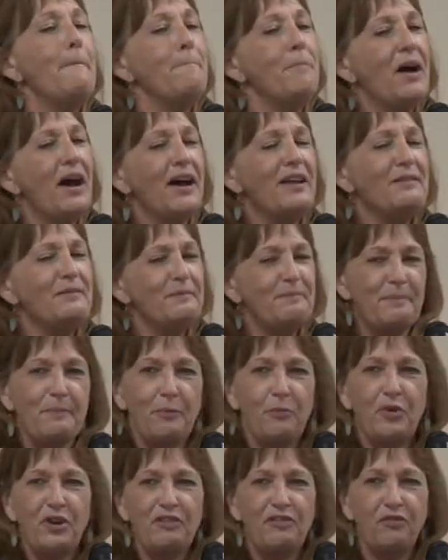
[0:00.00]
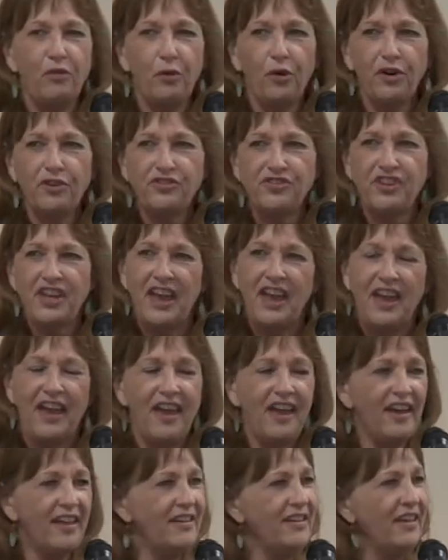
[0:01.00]
But we forged
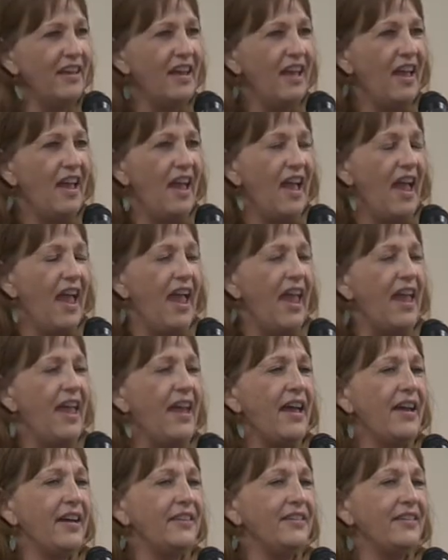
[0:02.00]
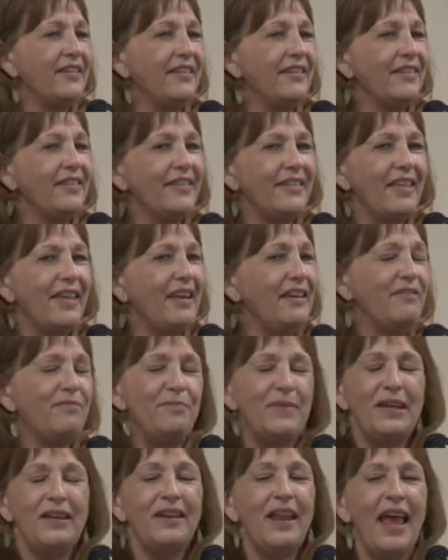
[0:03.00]
ahead, and
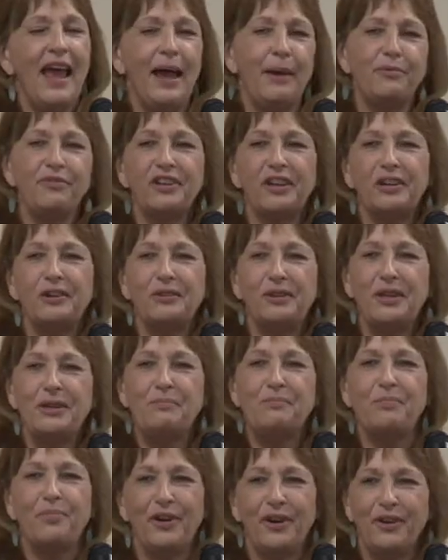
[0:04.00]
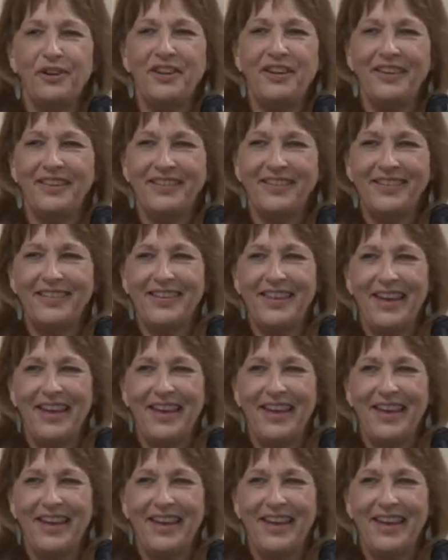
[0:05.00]
they've been absolutely brilliant.